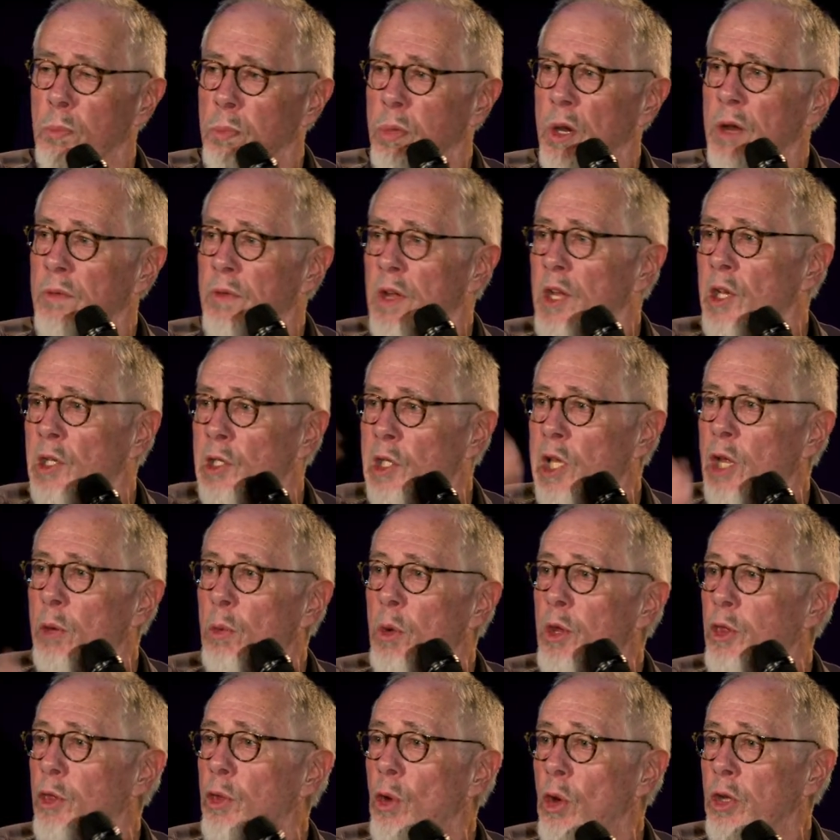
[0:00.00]
previously
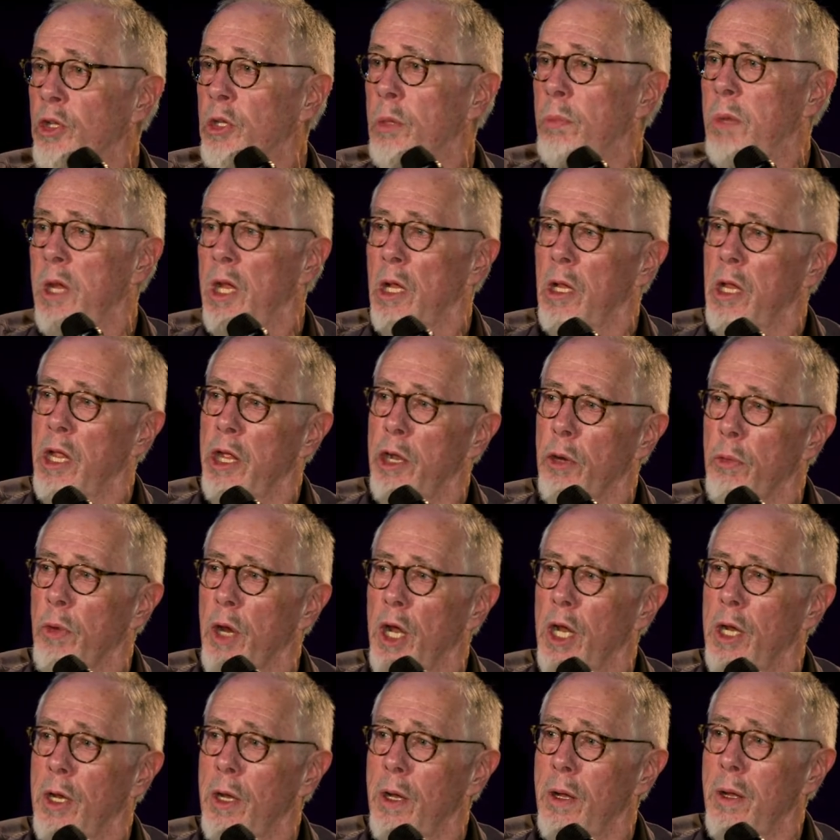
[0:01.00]
were thought to be
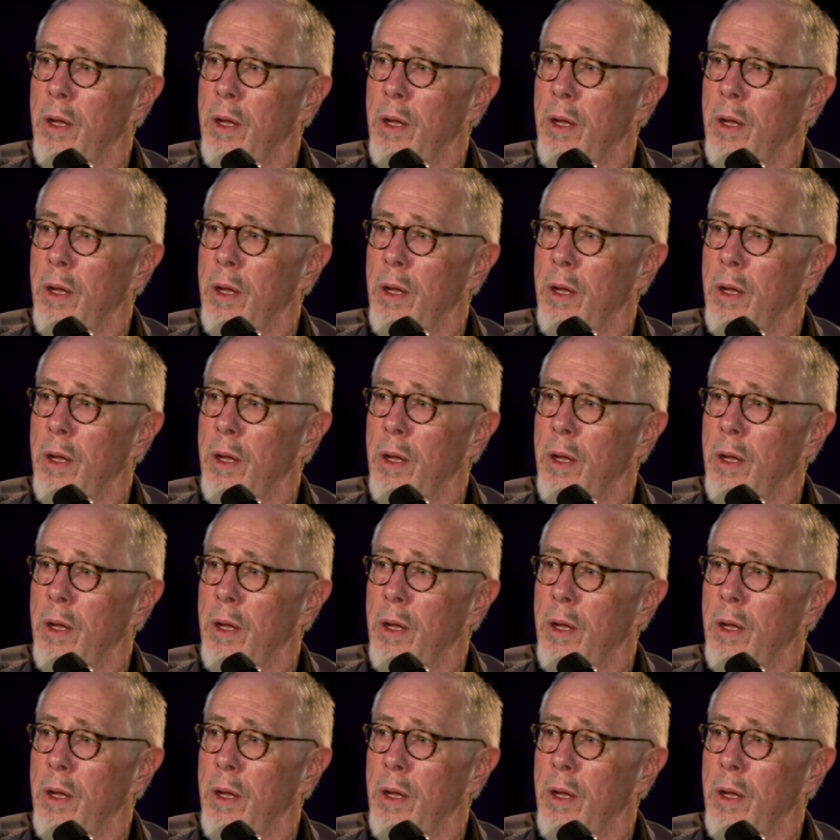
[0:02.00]
illiterate.